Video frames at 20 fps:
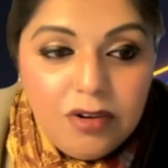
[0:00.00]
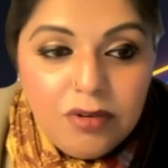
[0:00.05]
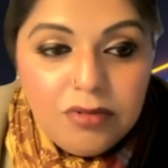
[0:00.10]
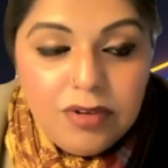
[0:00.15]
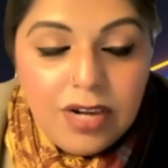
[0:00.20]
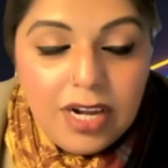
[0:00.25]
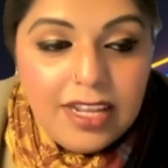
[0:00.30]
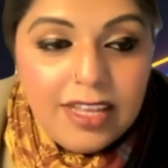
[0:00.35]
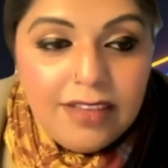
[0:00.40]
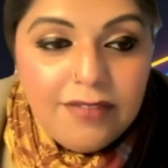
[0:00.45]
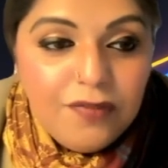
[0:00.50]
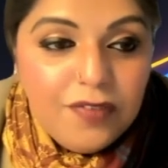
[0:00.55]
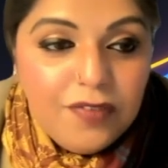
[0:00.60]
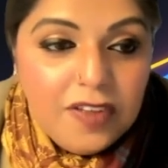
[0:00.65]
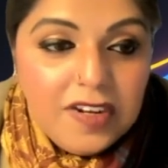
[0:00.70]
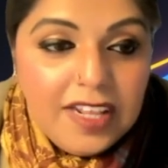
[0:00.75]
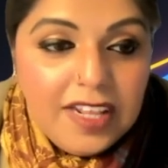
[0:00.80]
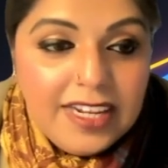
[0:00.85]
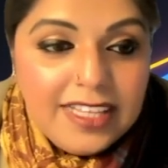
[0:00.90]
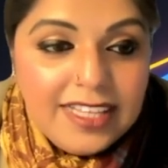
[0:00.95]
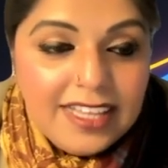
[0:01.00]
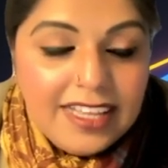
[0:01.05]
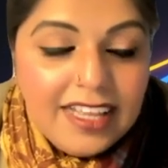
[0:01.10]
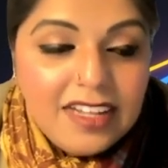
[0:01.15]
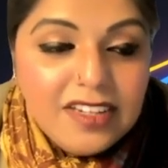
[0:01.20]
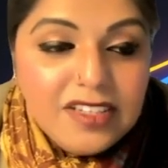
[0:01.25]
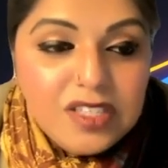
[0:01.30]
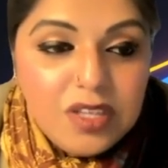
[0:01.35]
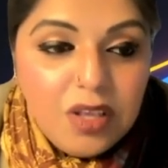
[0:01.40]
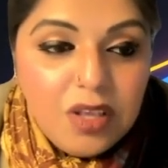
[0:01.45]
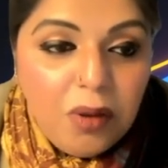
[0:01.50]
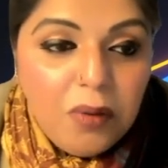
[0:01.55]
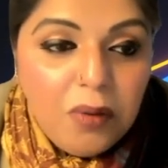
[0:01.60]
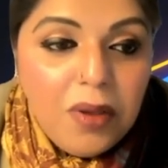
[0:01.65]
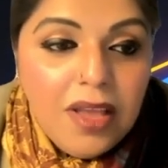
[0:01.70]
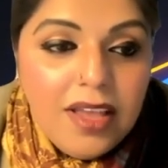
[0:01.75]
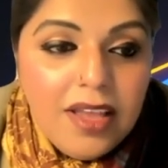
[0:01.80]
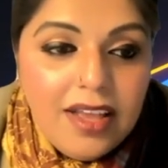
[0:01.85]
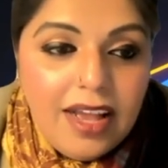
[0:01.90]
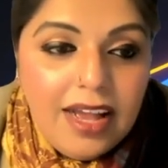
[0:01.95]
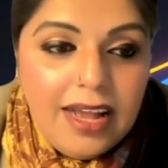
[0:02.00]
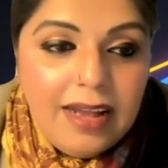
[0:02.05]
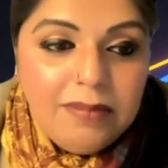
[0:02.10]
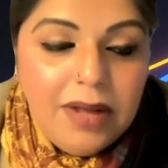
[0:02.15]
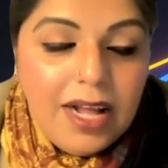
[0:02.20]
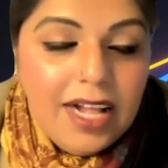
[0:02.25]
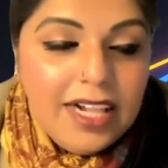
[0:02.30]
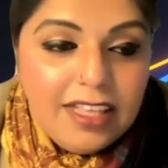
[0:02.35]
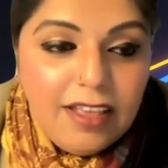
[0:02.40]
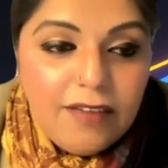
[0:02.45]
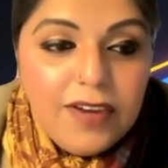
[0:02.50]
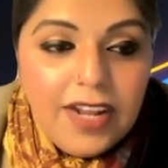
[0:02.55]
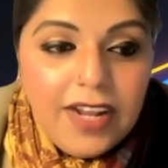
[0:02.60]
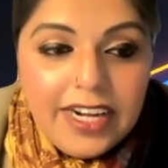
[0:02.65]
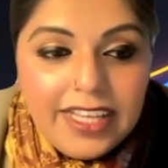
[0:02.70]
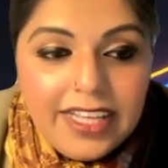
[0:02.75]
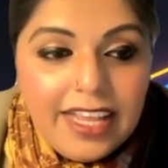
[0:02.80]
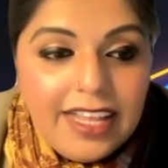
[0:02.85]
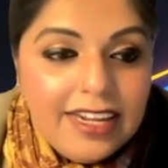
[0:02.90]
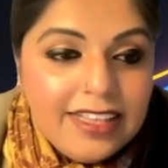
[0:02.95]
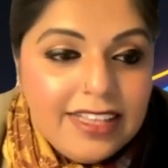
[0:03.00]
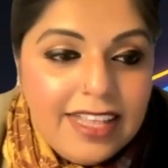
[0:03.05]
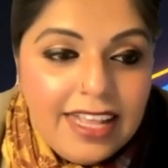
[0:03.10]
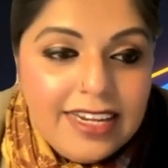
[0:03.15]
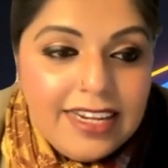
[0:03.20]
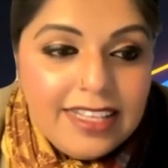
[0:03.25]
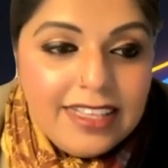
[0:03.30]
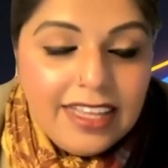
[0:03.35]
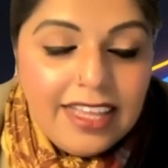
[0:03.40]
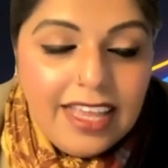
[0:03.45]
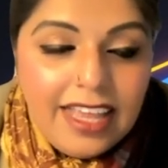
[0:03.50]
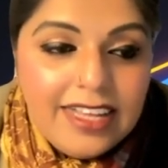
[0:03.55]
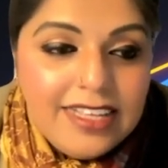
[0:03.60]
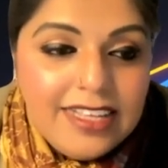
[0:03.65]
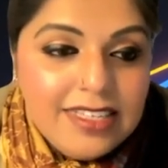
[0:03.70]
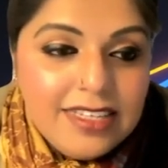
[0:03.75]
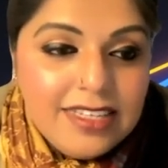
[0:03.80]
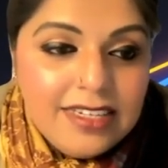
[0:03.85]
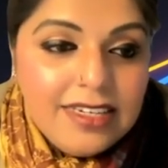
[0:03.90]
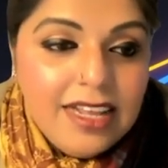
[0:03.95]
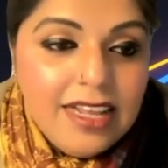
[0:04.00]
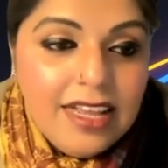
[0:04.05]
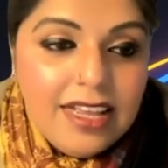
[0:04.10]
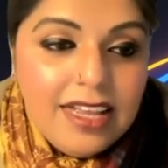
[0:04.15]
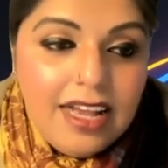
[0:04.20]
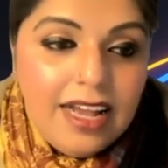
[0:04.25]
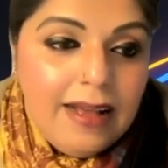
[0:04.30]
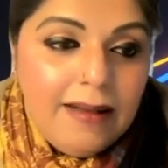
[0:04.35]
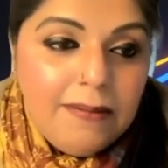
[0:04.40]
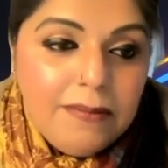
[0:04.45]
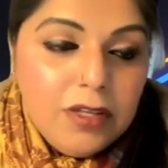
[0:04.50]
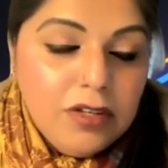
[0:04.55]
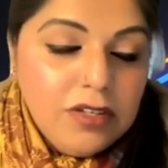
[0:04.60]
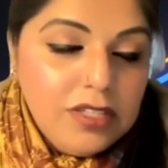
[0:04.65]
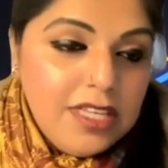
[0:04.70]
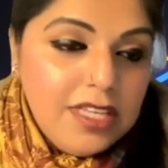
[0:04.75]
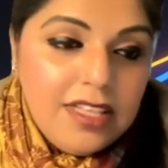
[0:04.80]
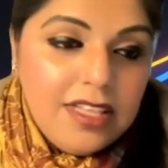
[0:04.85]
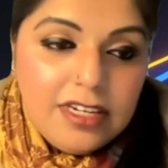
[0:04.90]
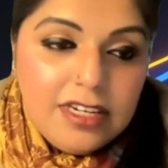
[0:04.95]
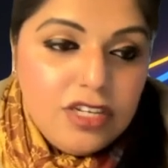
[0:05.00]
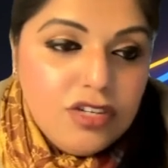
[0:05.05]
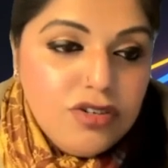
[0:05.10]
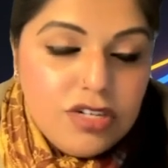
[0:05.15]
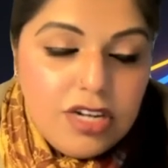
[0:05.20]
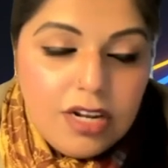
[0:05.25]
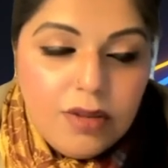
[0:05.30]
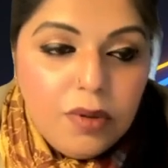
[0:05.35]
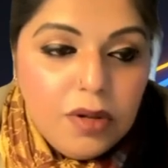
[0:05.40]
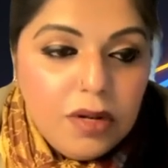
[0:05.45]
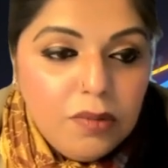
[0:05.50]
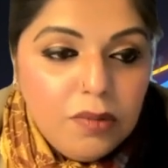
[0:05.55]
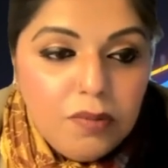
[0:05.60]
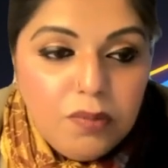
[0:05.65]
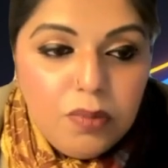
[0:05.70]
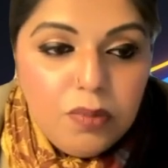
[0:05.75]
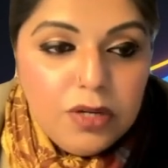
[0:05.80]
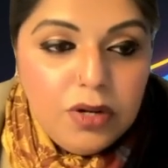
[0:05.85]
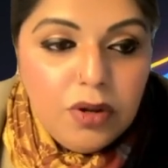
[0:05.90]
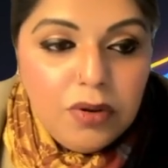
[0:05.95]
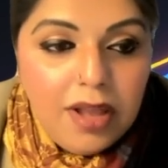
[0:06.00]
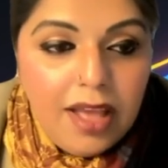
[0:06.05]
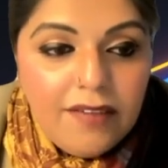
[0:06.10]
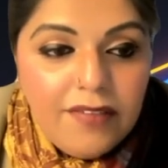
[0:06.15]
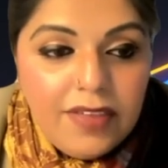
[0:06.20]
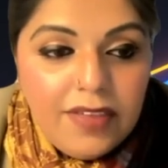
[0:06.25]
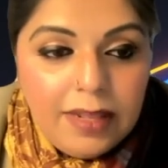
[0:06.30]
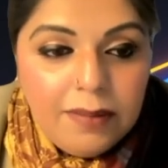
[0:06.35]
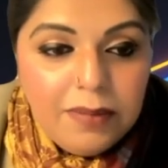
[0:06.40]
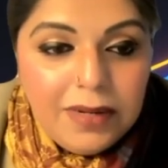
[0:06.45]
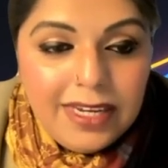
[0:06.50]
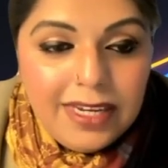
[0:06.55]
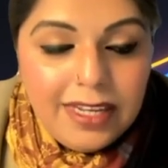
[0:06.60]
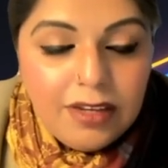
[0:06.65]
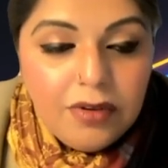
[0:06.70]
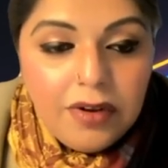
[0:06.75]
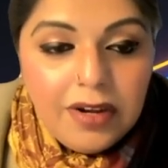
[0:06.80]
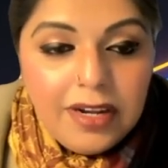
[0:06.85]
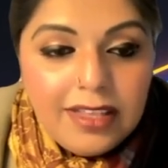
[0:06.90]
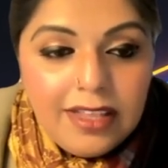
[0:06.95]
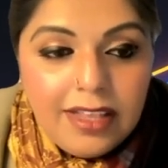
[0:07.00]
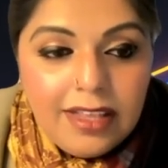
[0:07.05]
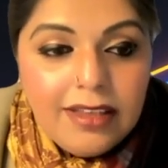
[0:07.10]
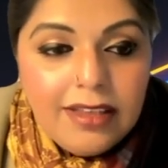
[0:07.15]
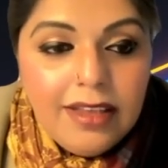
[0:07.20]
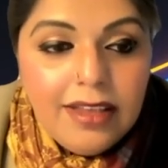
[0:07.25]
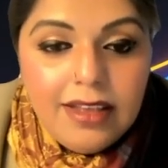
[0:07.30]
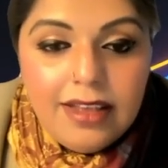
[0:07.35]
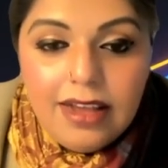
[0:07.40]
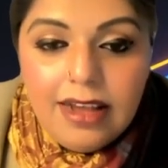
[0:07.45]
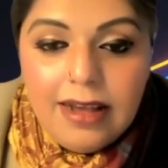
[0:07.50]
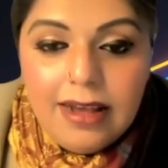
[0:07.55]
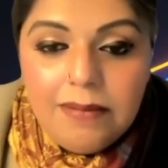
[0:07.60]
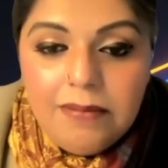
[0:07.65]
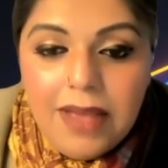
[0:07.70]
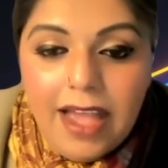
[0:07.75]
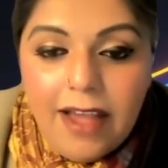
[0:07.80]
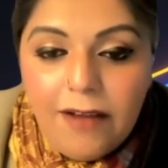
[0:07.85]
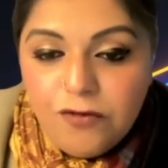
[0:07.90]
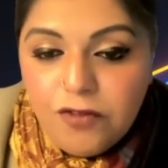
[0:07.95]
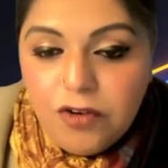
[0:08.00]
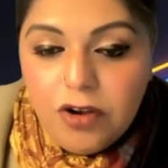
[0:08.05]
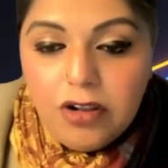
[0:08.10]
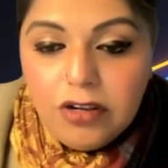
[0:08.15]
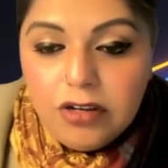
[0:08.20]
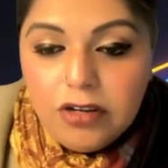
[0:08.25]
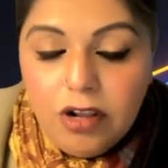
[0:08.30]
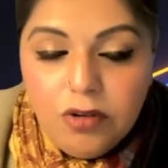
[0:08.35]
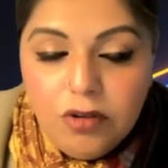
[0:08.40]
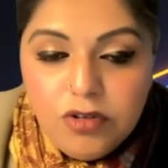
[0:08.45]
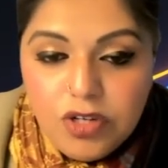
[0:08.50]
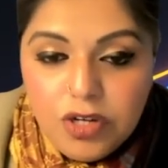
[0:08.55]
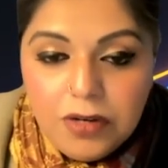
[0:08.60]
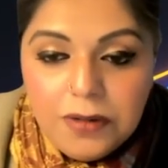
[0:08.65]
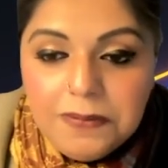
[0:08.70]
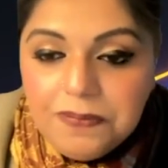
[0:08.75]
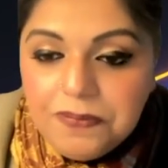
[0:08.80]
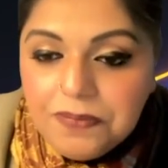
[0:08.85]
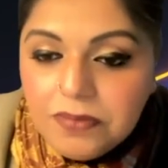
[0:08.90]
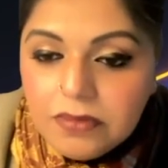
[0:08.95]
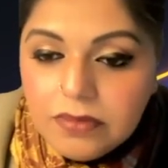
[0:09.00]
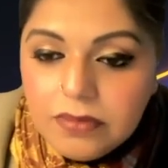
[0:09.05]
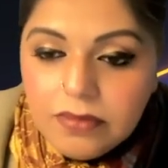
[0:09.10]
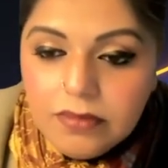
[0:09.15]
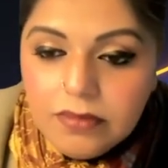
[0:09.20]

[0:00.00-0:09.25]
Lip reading: They don't really feel anything else. So I'll give lidocaine at the end of the case, and you'll see that usually we don't have any bleeding or anything after our closure.